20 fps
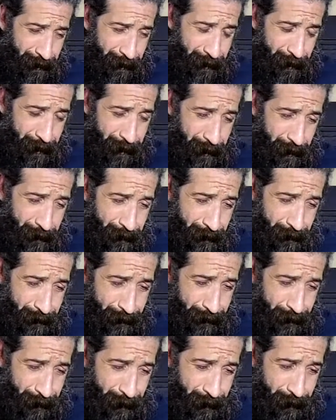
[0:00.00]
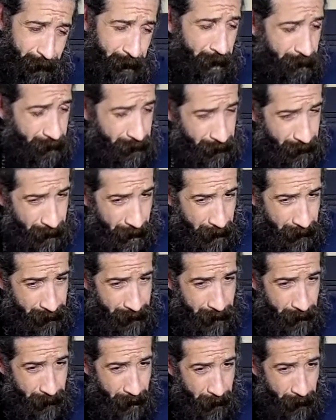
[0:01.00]
But I do have
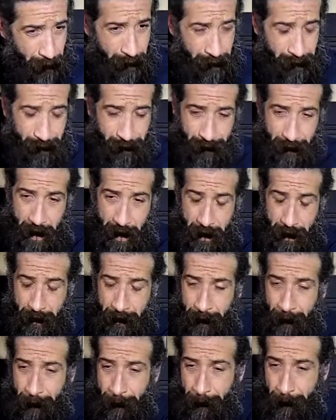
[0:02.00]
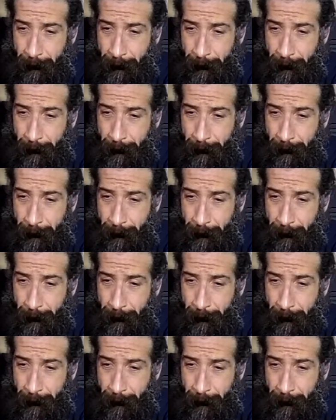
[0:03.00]
some memories of that.